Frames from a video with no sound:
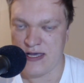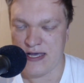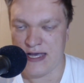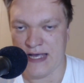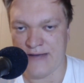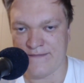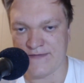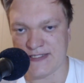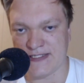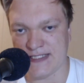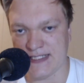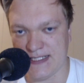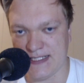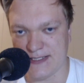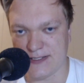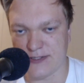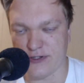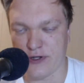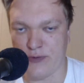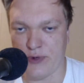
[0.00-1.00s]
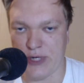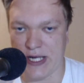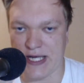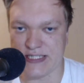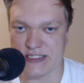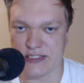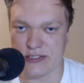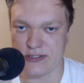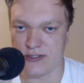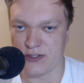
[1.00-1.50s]
I've seen some
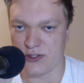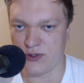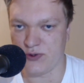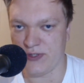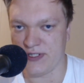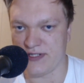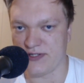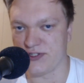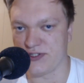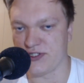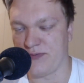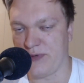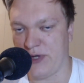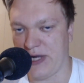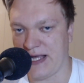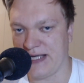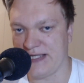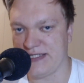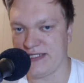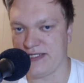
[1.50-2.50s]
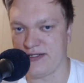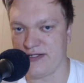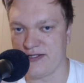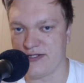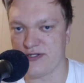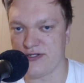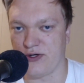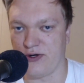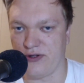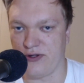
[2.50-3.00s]
reactions on Twitter, some
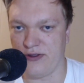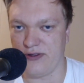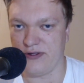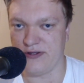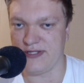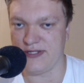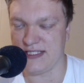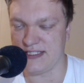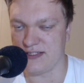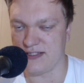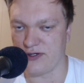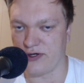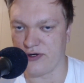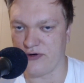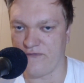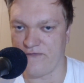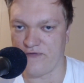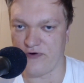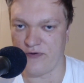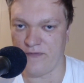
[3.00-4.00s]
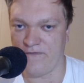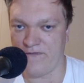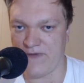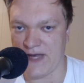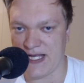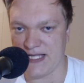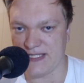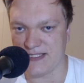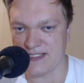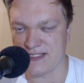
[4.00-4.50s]
reactions on Discord from
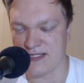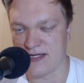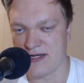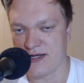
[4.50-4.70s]
fans,